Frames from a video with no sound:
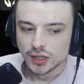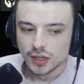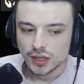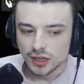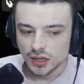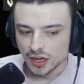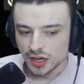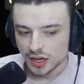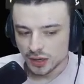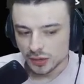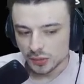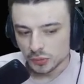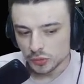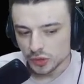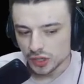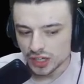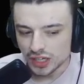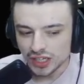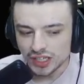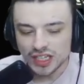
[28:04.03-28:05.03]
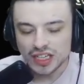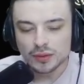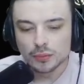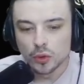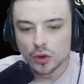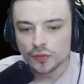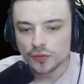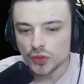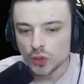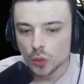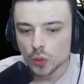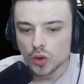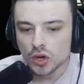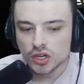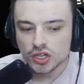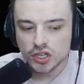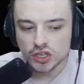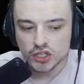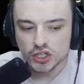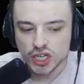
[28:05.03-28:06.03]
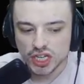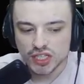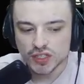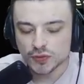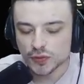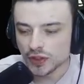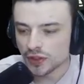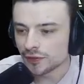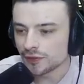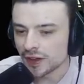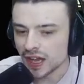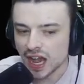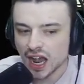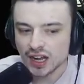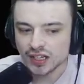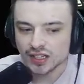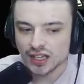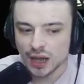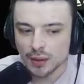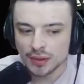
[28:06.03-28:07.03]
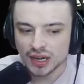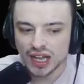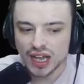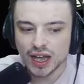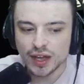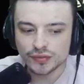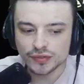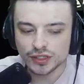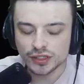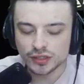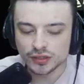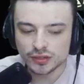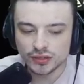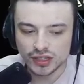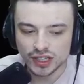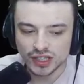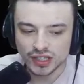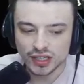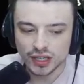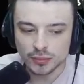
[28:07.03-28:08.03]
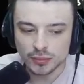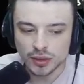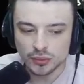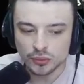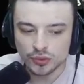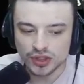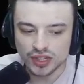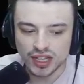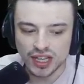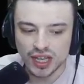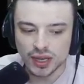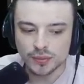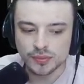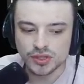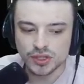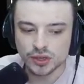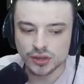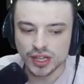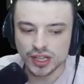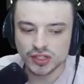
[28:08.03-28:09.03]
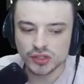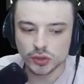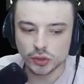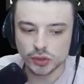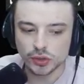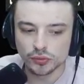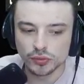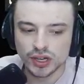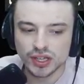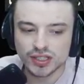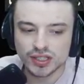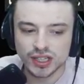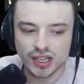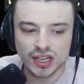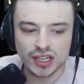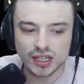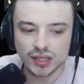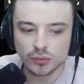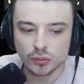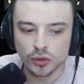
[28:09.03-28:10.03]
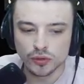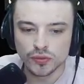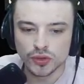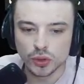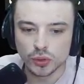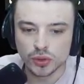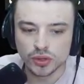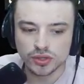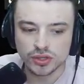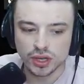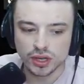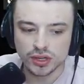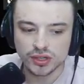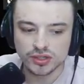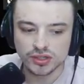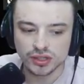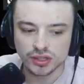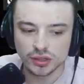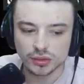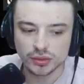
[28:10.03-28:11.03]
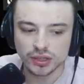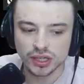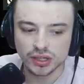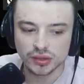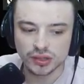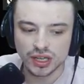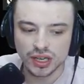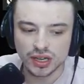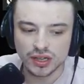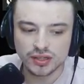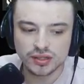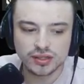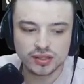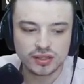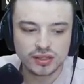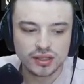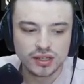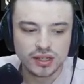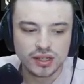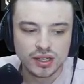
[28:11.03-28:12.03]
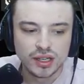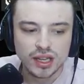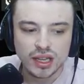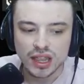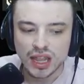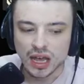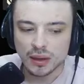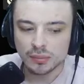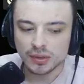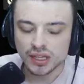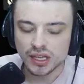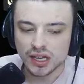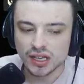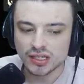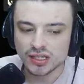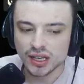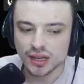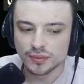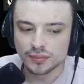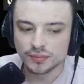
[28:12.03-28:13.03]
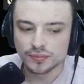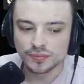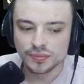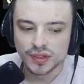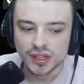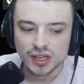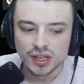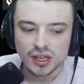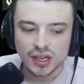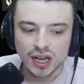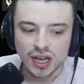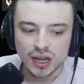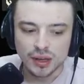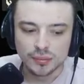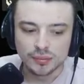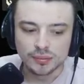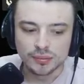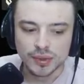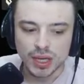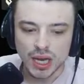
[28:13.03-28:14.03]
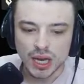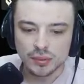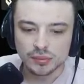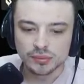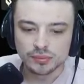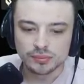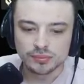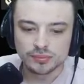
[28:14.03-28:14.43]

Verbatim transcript: All right, we're gonna need more viewers just for the fact I'm gonna have to like come up with names. So that's the only reason I need more viewers, honestly. Okay, you guys, not because I'm, I'm, I'm.